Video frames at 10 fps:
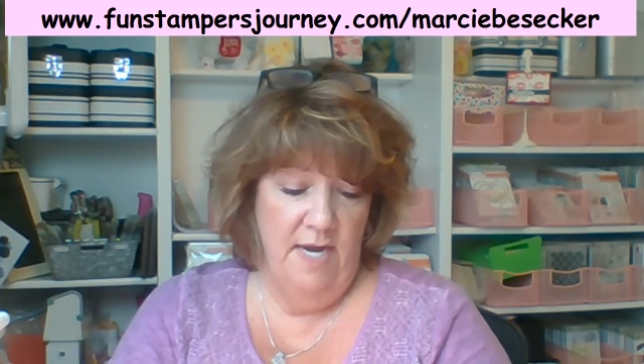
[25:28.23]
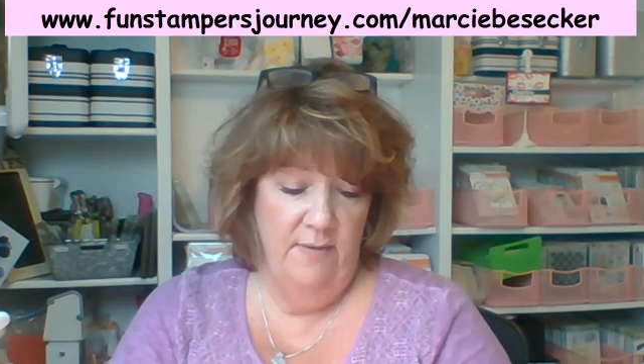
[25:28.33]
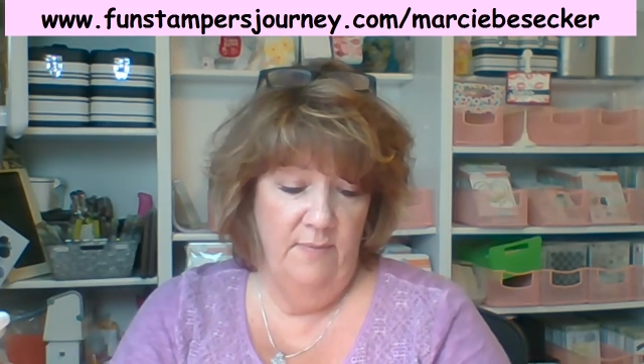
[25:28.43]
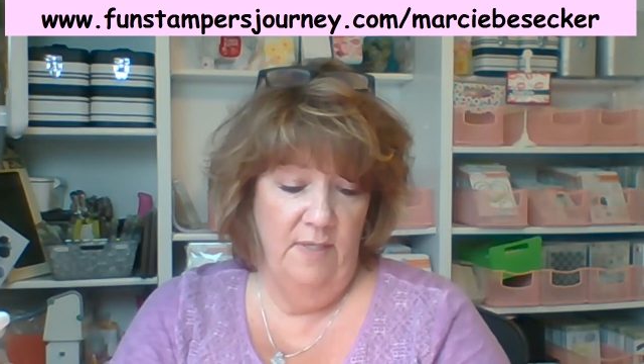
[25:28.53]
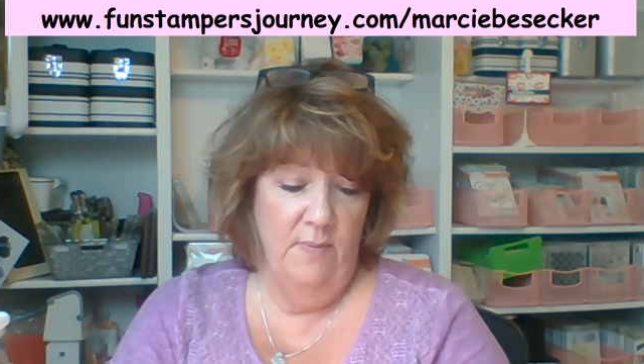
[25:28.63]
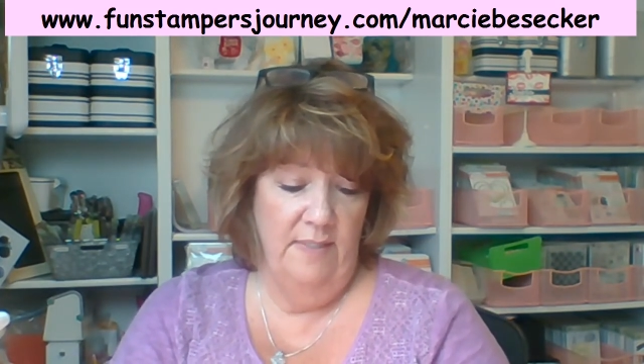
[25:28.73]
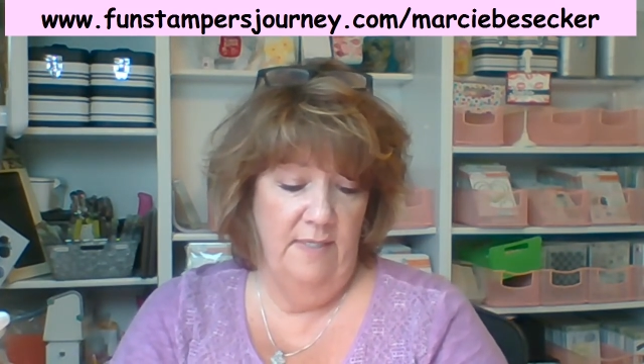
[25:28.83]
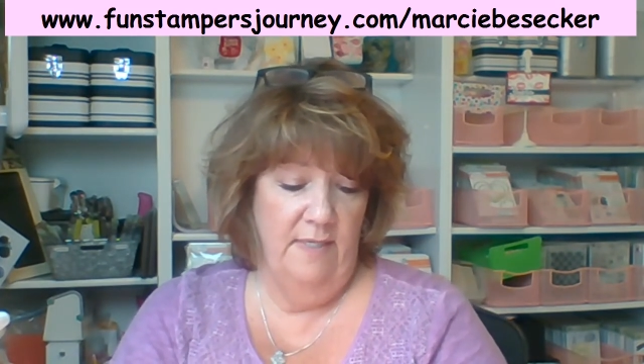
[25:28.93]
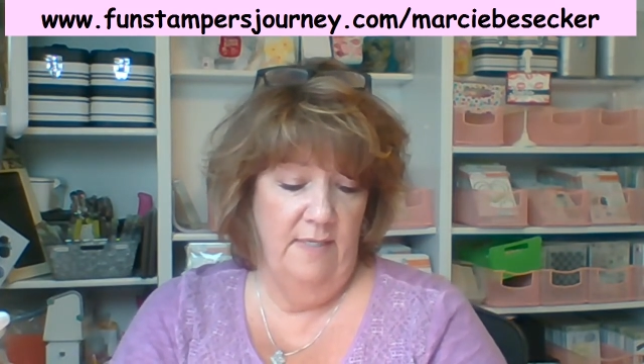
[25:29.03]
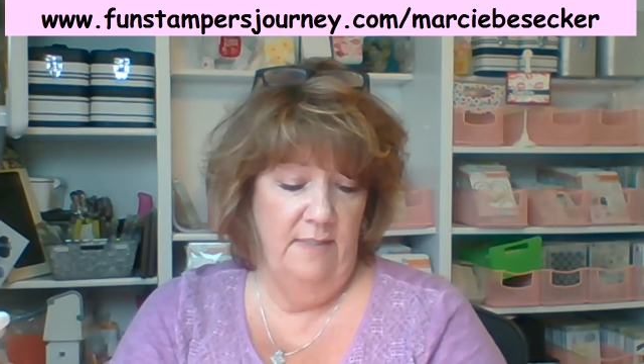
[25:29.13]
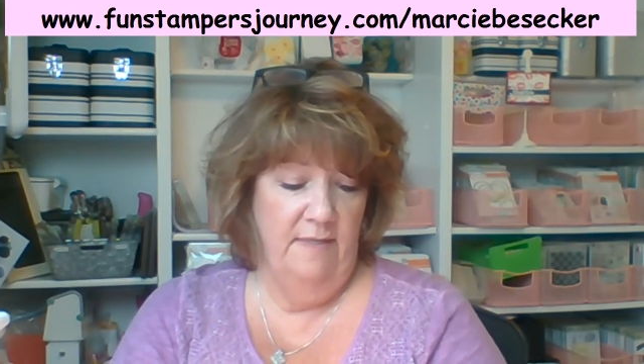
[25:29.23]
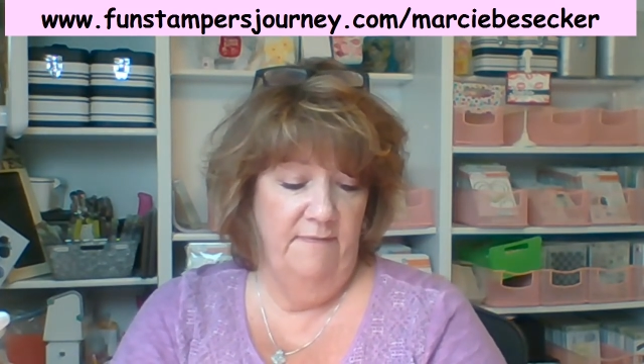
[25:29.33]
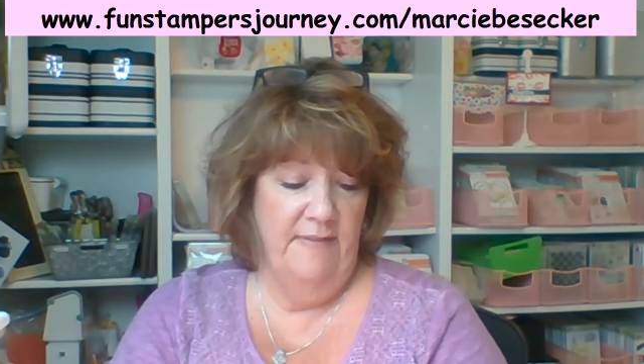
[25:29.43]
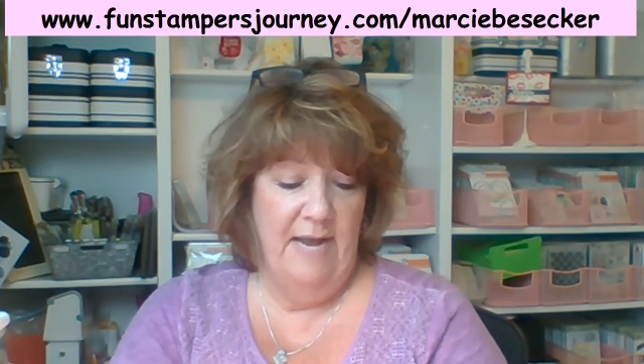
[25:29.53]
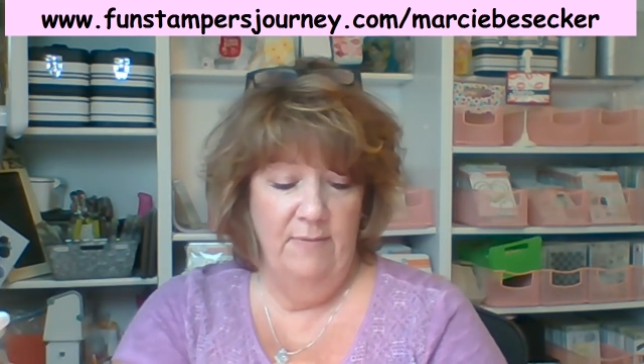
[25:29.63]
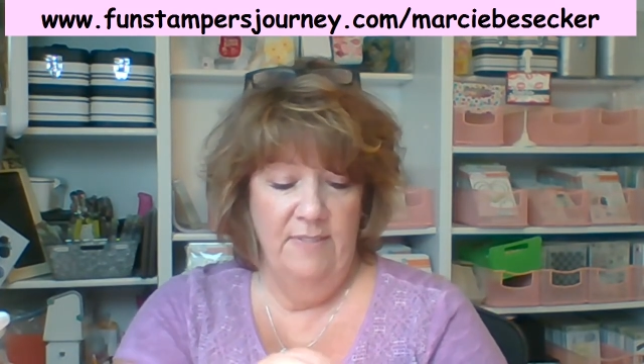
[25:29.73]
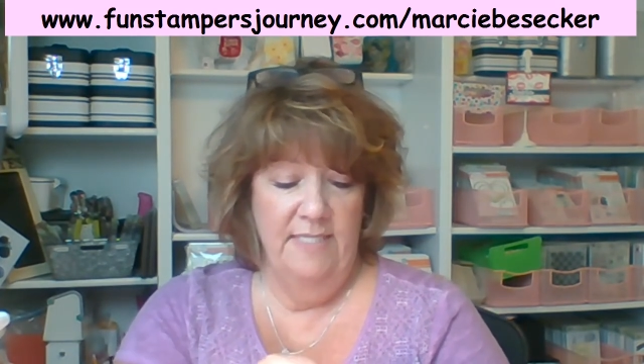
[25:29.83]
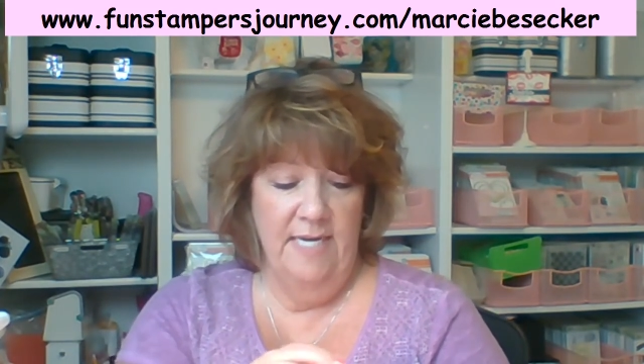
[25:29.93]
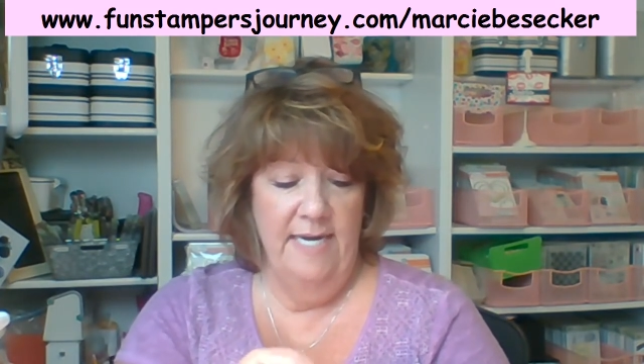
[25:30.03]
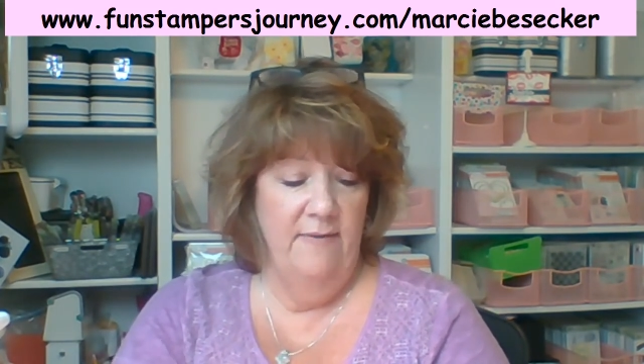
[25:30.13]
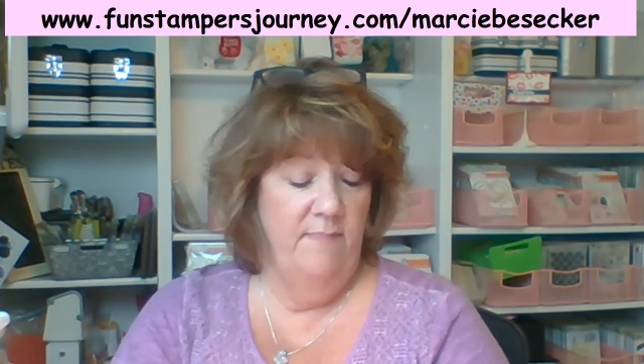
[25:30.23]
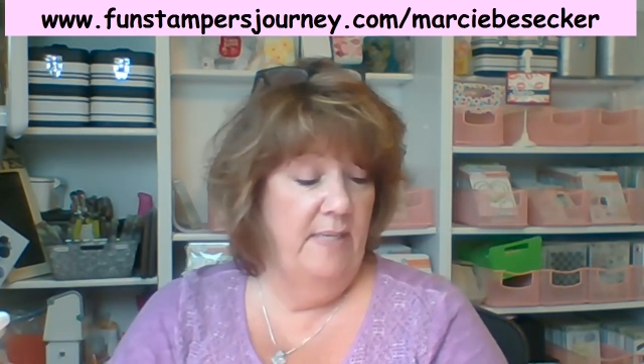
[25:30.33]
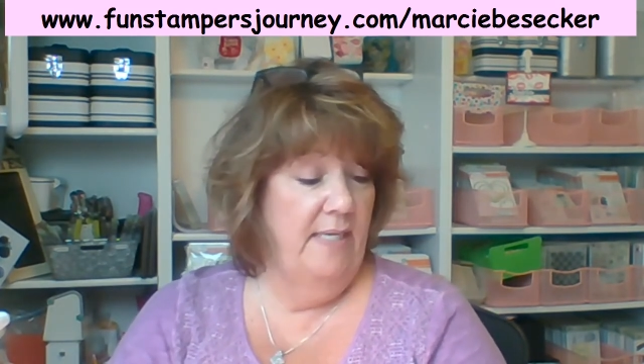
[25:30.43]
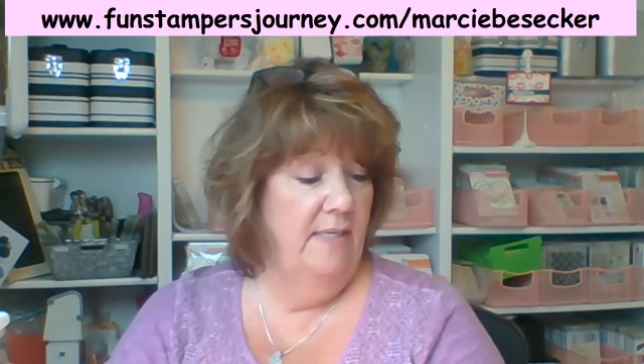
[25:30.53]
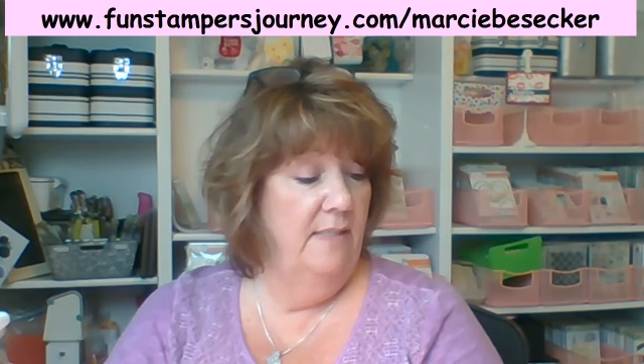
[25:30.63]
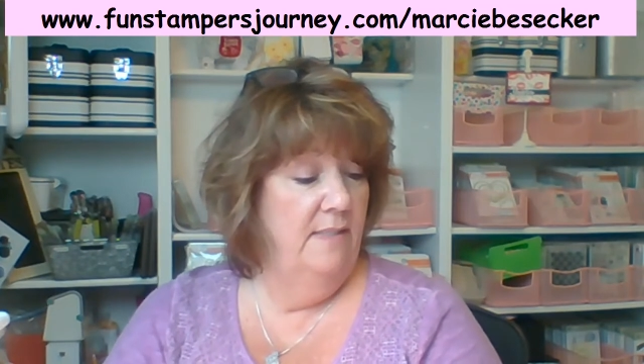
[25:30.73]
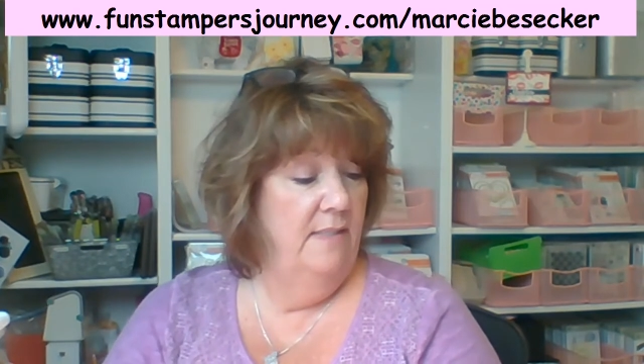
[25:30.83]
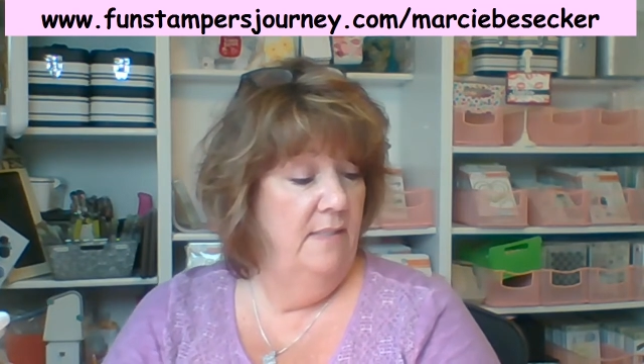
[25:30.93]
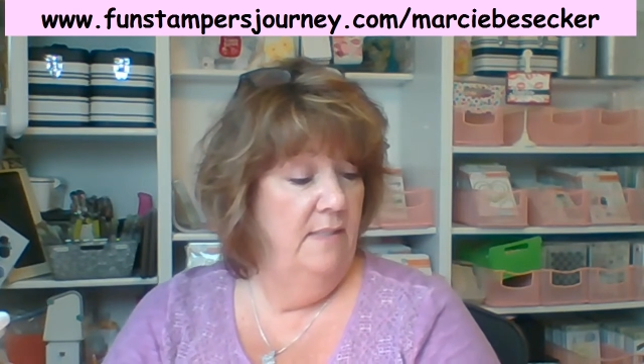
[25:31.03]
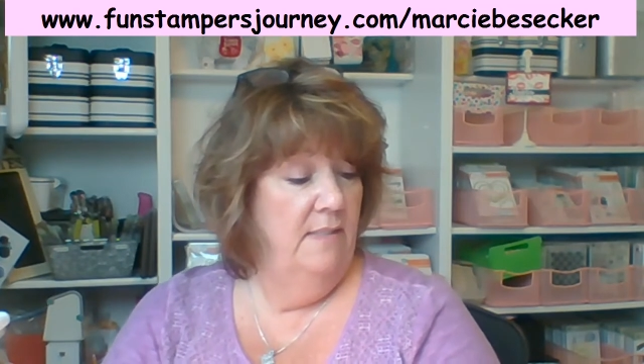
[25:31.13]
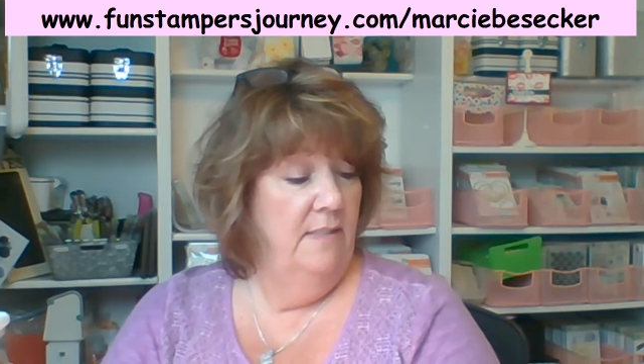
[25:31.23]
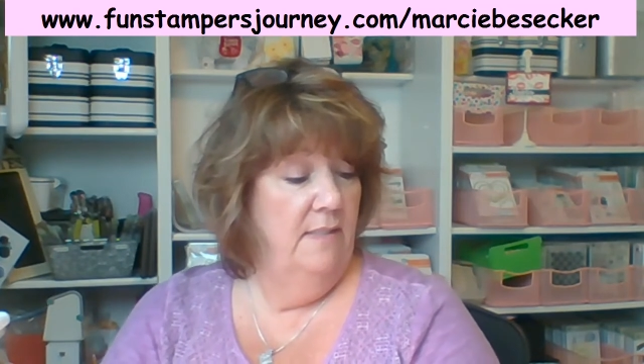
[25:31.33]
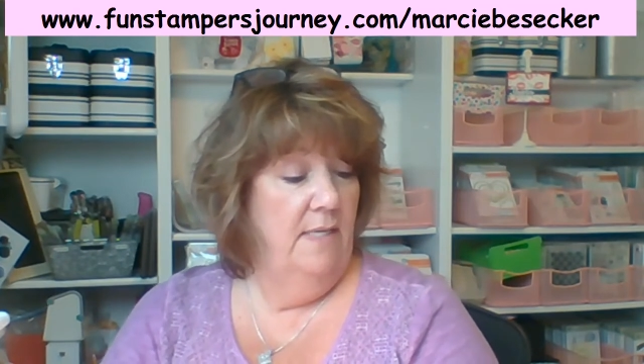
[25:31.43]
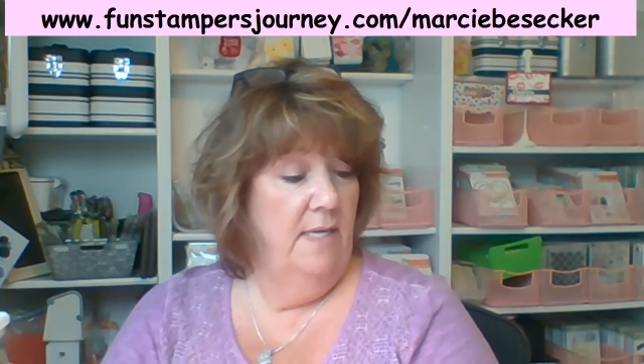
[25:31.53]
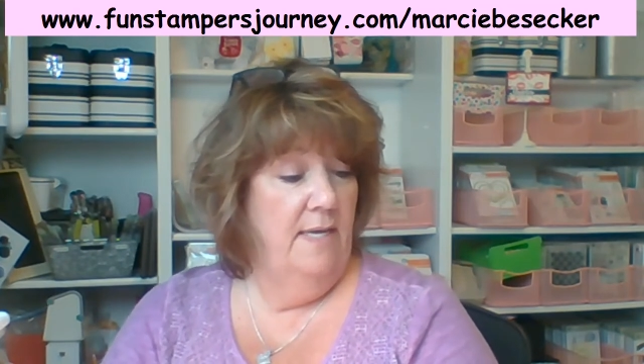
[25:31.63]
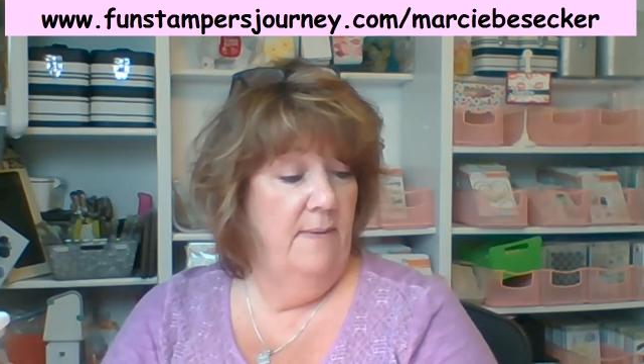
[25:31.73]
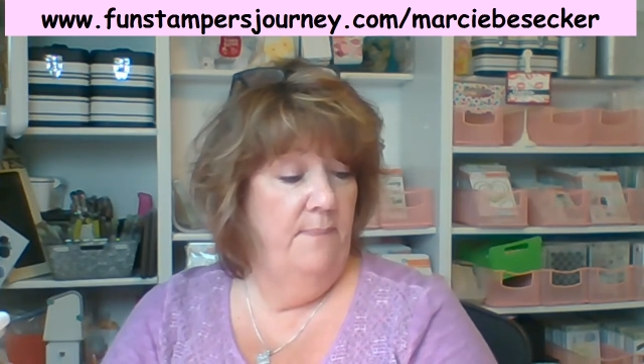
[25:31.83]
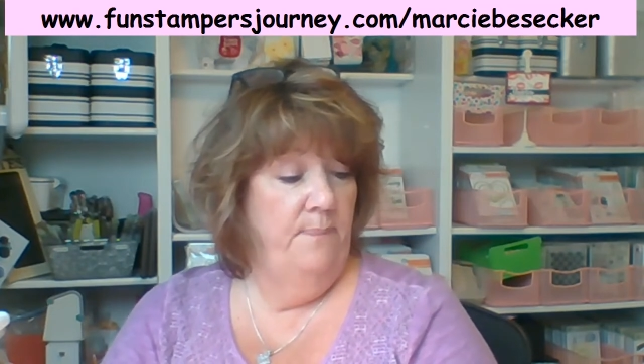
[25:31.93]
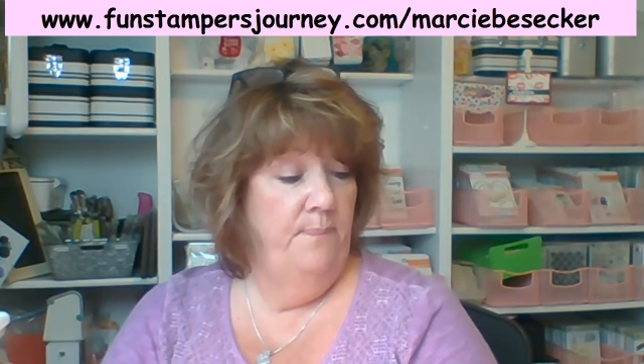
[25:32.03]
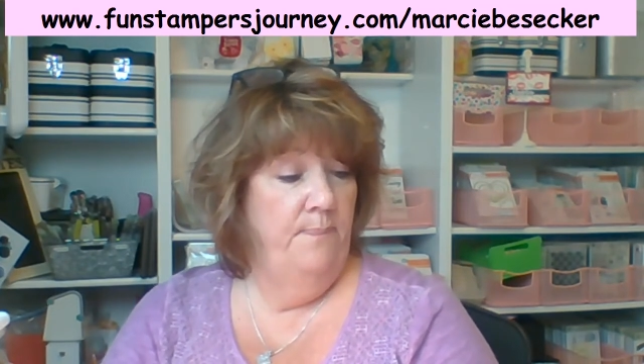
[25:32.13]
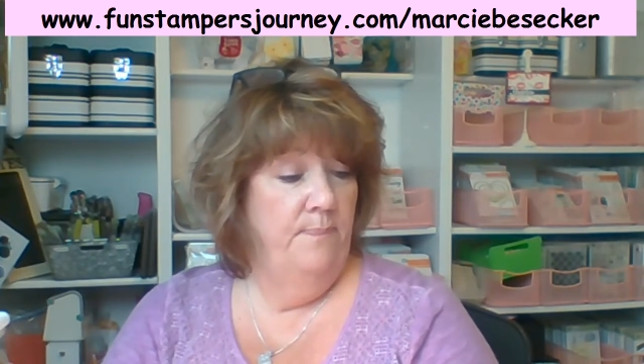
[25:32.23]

I really want the, the flowers to kind of be um,